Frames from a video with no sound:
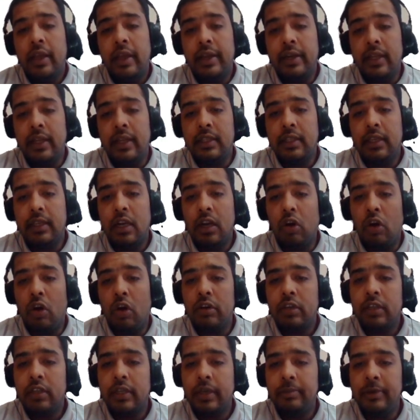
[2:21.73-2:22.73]
another
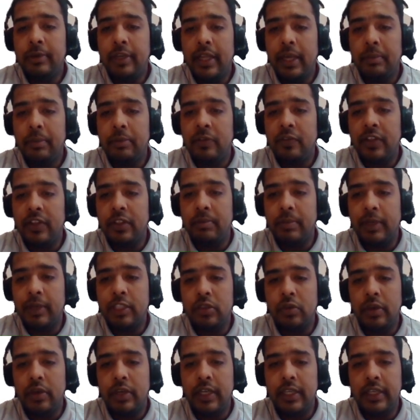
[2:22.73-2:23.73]
long-term debt with
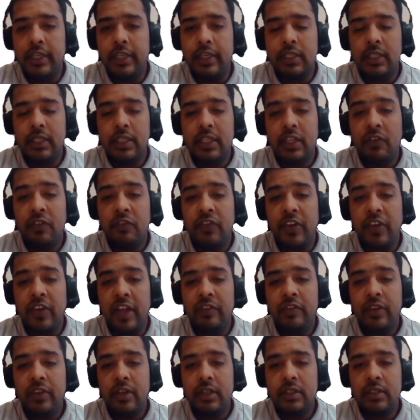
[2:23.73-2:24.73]
maturity greater than
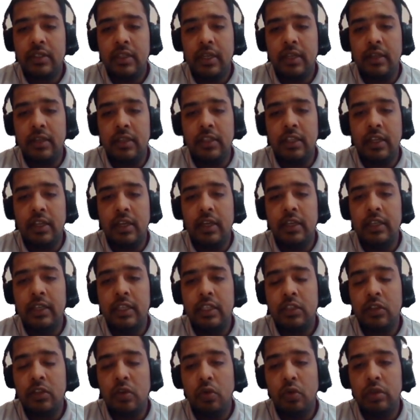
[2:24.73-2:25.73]
5 years, and other
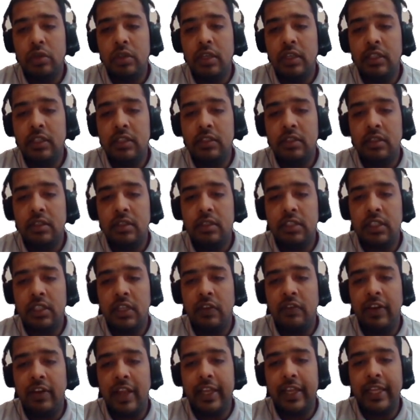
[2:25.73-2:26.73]
undisclosed
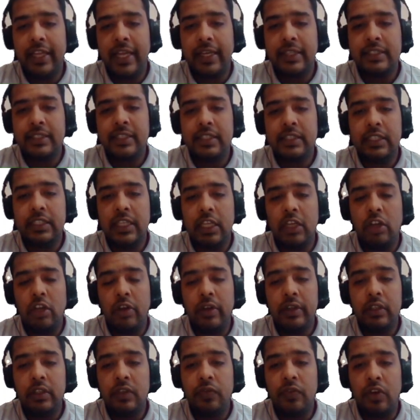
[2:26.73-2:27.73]
reserve like excess
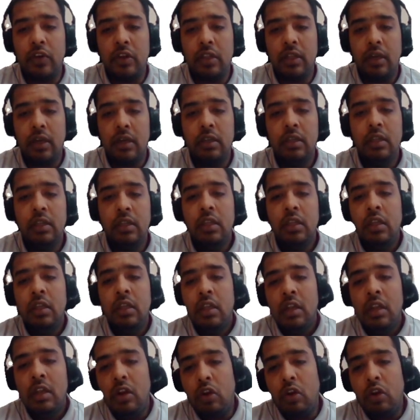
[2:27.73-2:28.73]
allowance for the
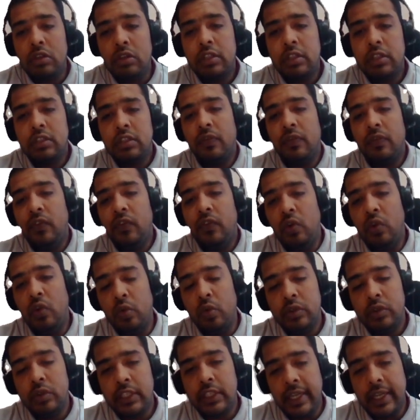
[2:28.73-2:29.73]
losses of
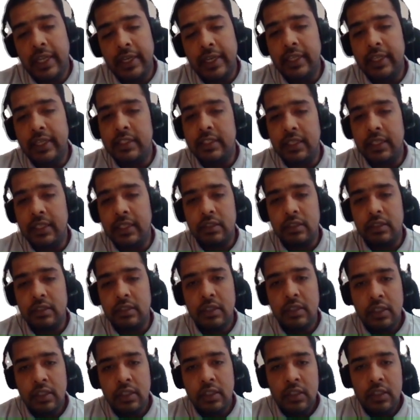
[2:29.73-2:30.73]
loans and leases.
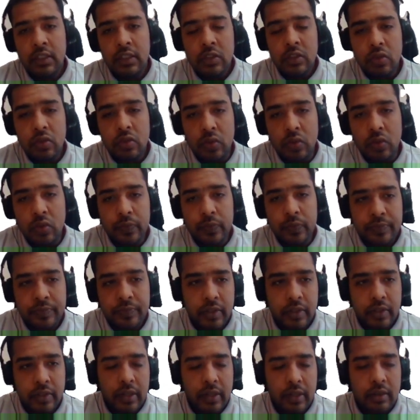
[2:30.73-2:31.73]
So
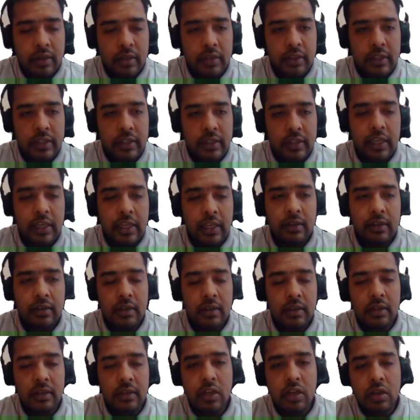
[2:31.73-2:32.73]
these are
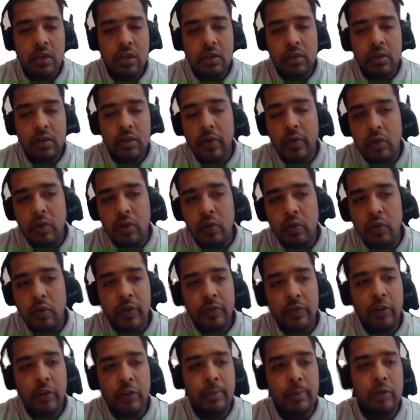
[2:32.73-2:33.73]
a quick
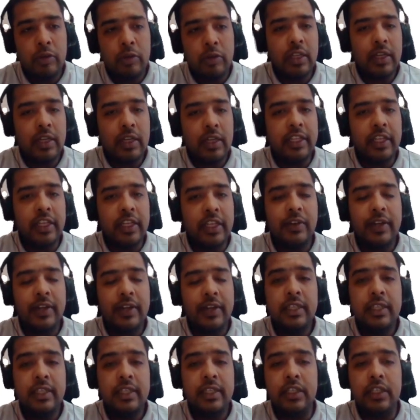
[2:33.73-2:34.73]
overview about the tier 1
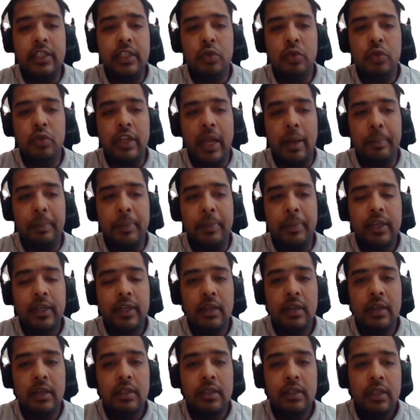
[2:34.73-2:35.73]
and tier 2
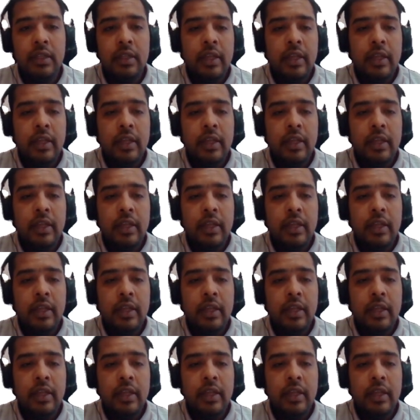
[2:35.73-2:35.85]
capital.